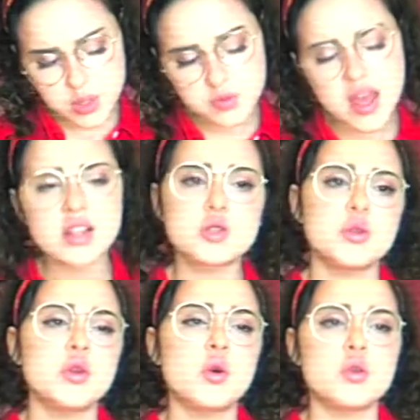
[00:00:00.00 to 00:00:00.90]
if I'll
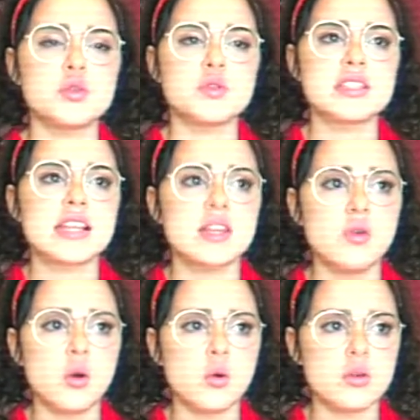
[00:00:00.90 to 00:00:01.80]
join the Order once I leave
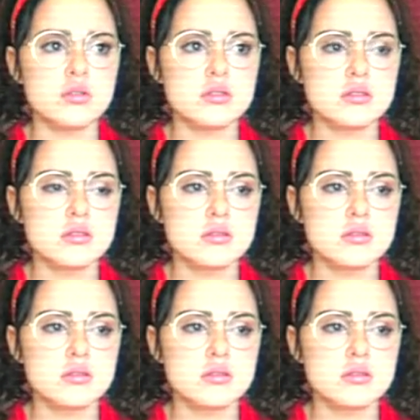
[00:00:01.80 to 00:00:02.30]
Hogwarts.